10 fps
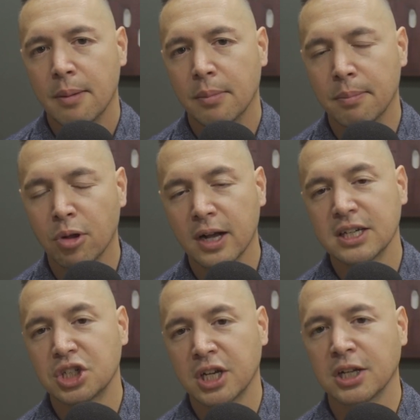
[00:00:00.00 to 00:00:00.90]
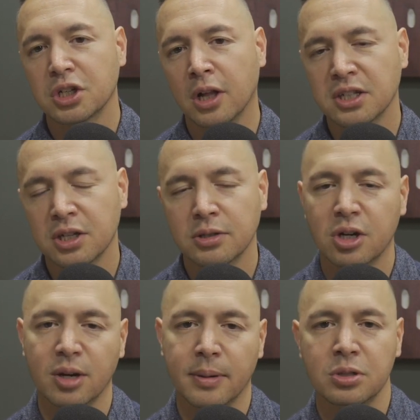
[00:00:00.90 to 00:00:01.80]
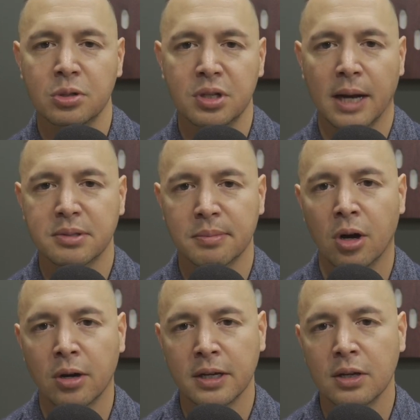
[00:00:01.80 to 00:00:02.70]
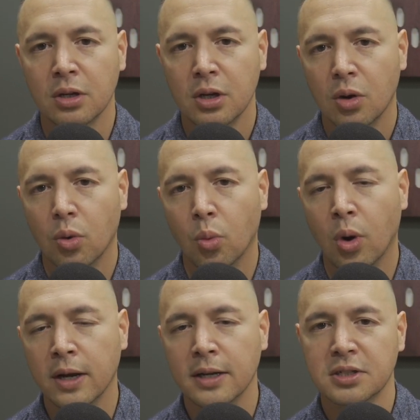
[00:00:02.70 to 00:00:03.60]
But blogging has changed a lot. So I'll talk about 2 types of blogging. One is